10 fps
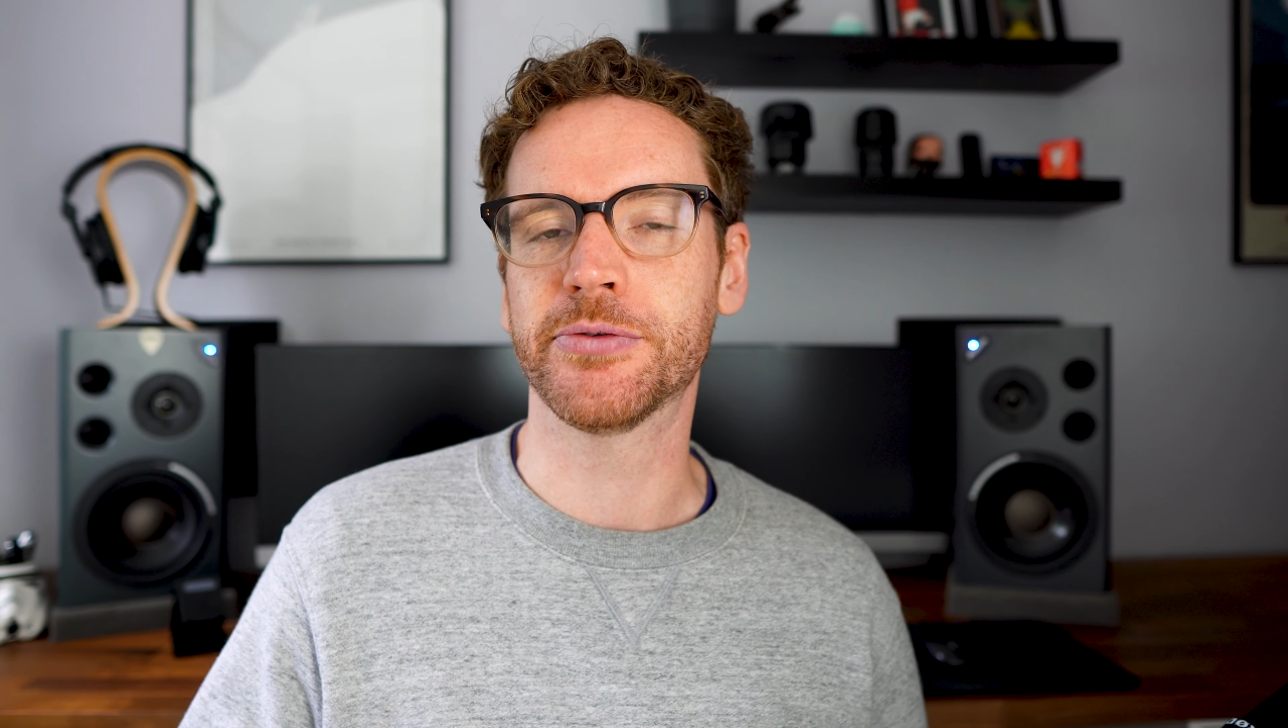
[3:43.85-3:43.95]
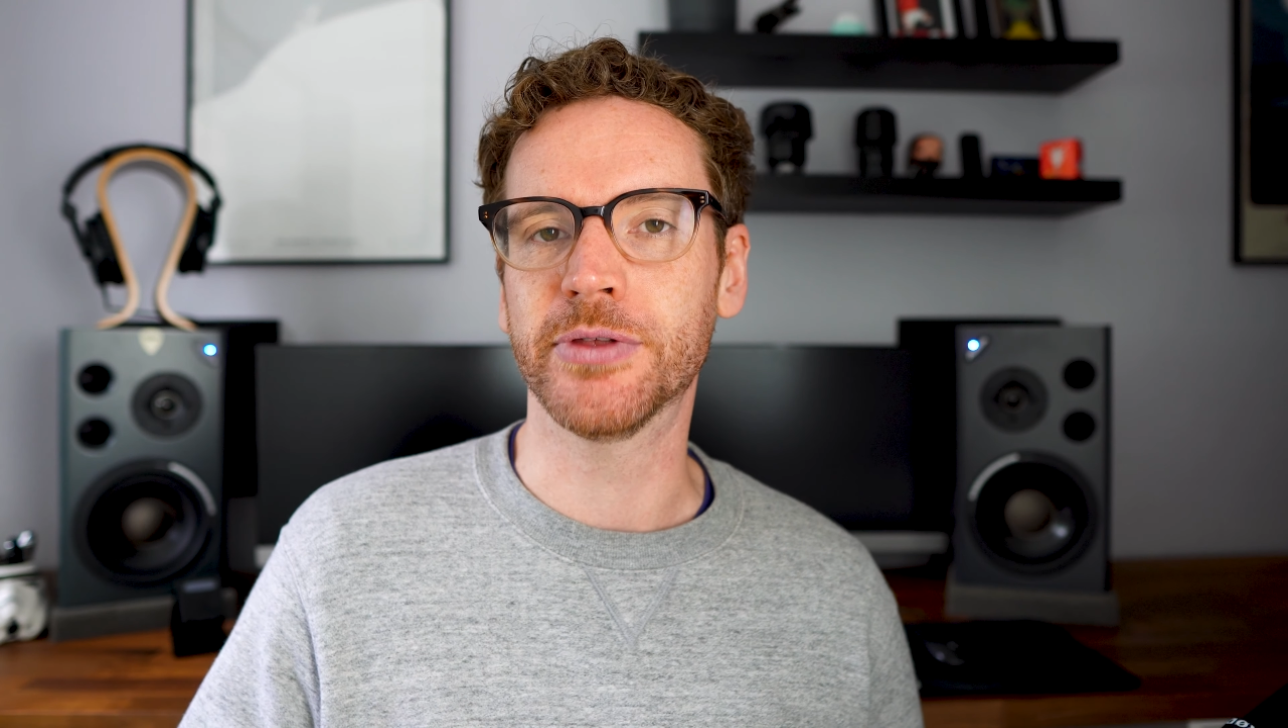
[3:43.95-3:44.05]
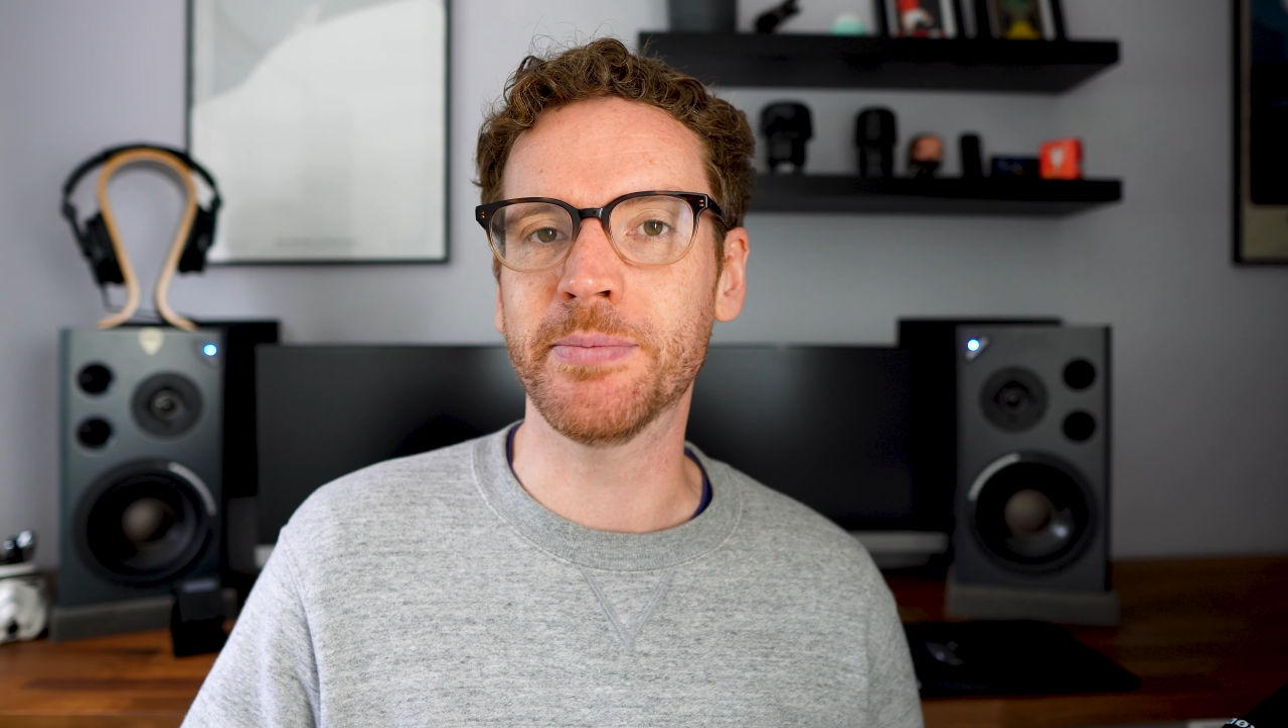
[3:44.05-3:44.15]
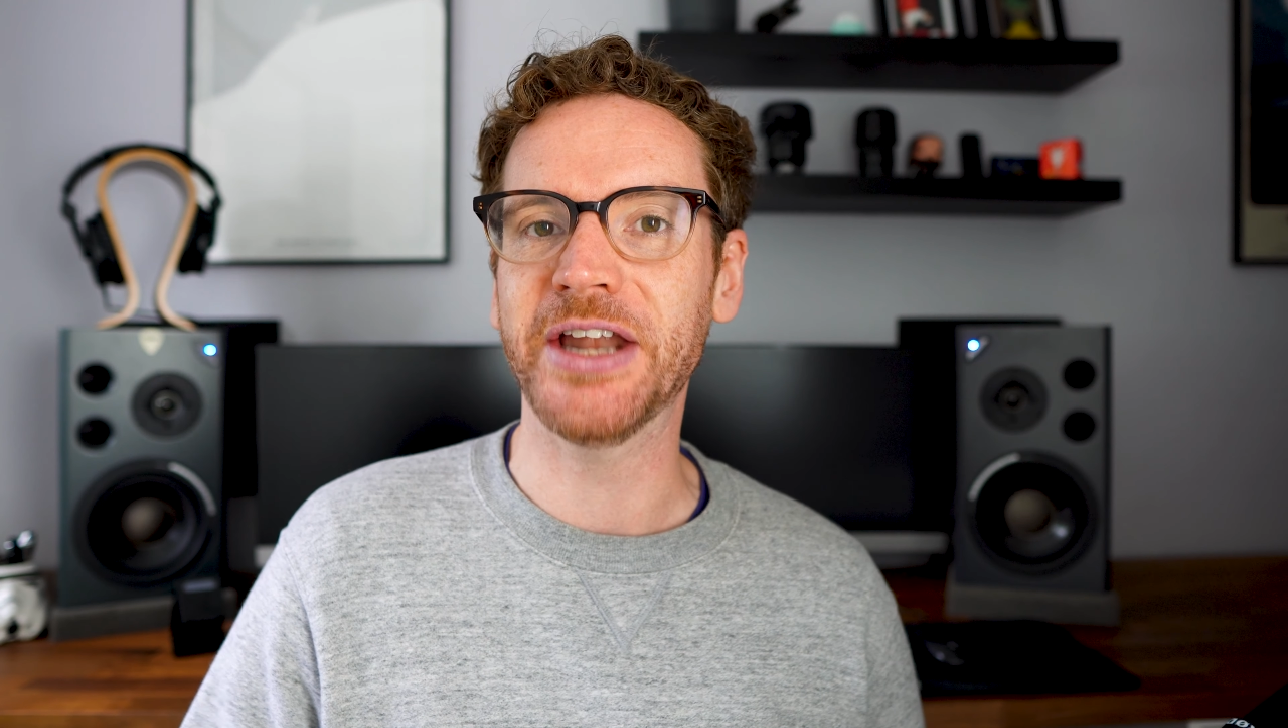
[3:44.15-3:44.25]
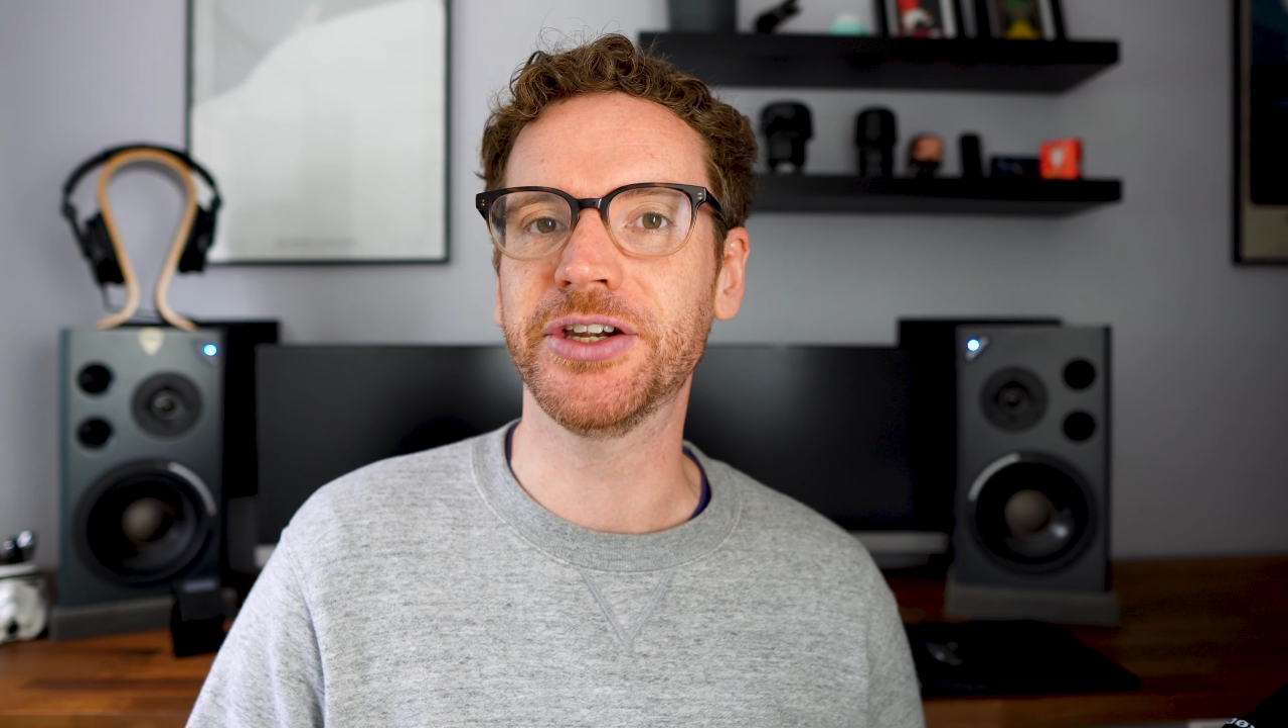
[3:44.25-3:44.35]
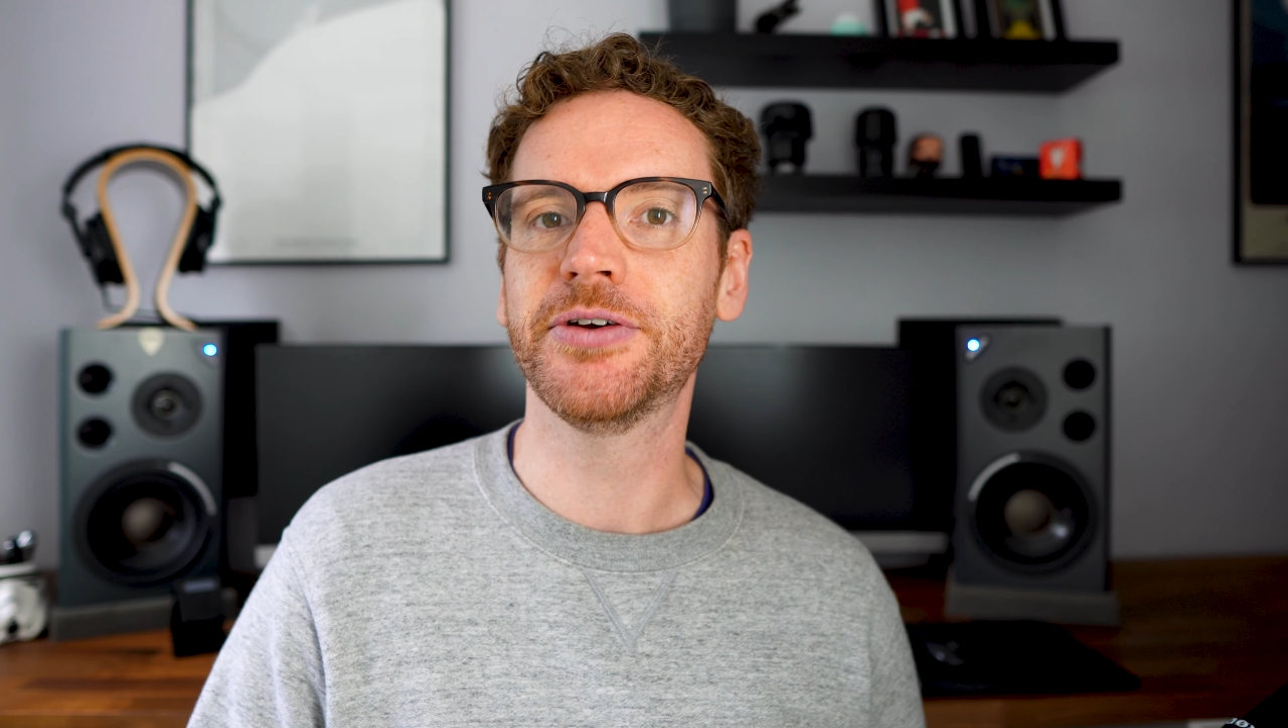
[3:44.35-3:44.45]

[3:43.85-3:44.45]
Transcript: through the menu